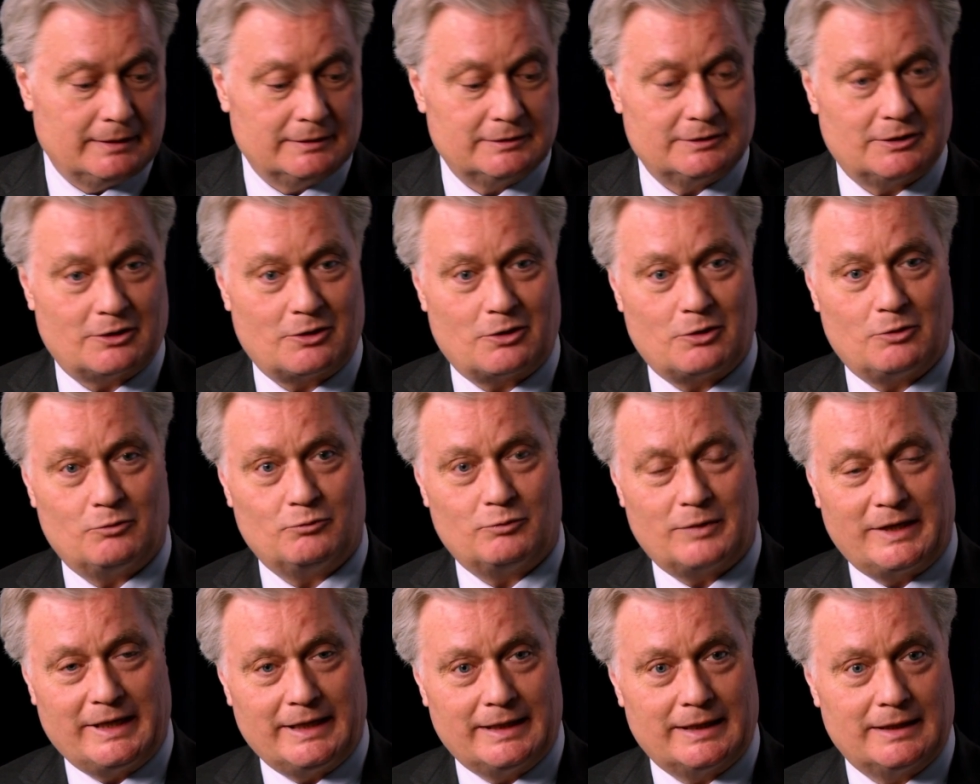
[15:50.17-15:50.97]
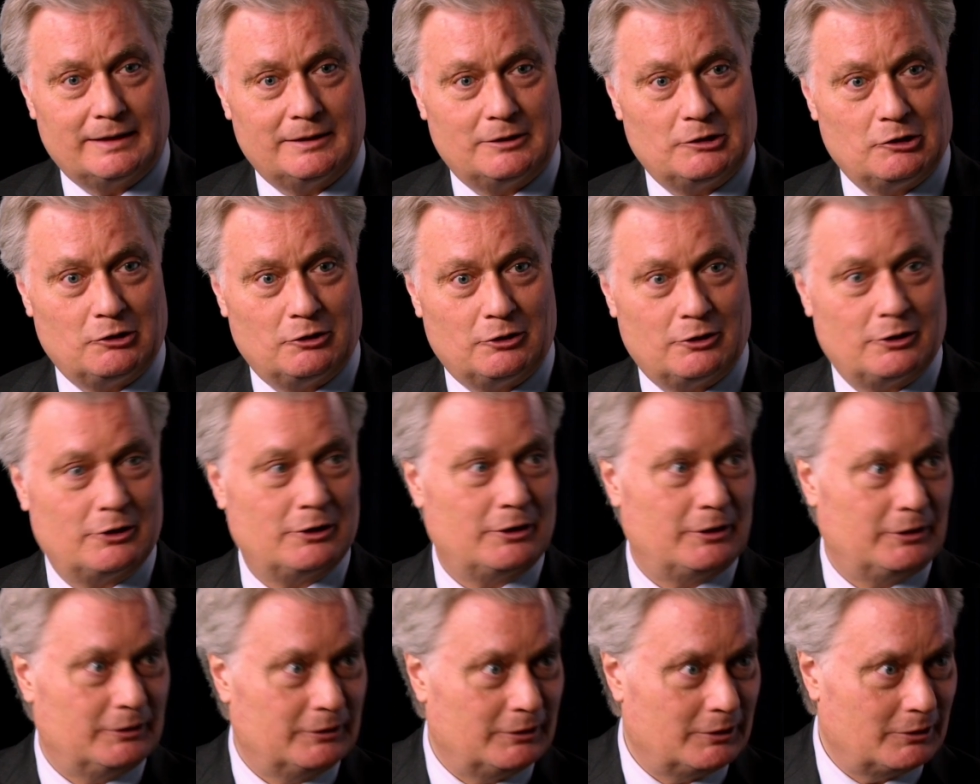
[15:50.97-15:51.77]
So we can
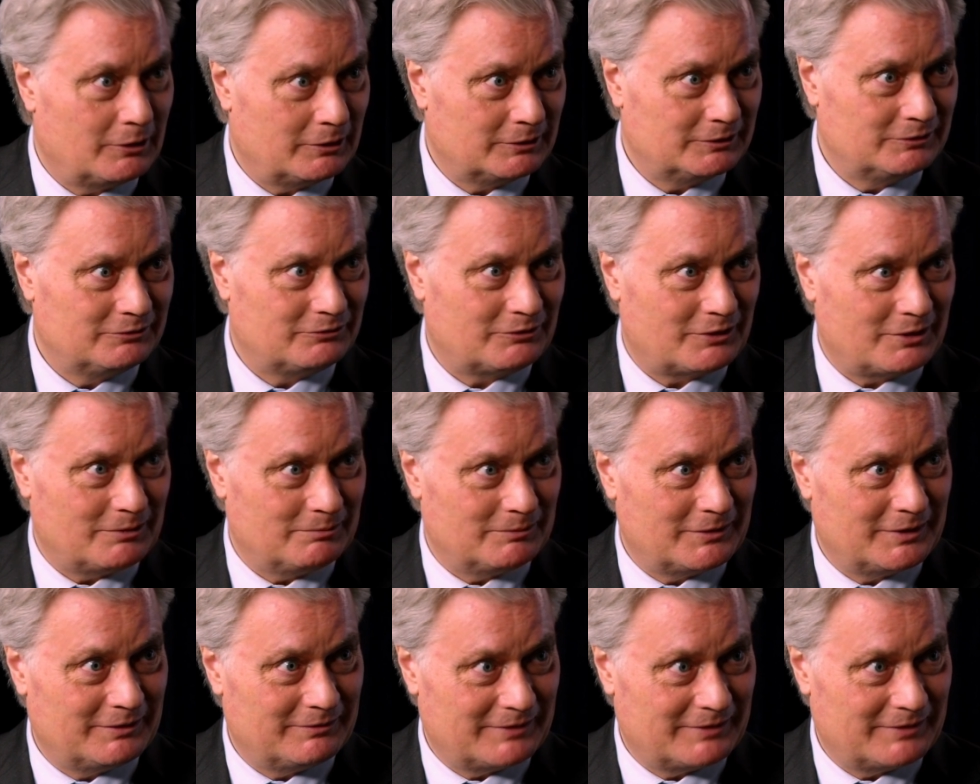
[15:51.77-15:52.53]
learn a lot from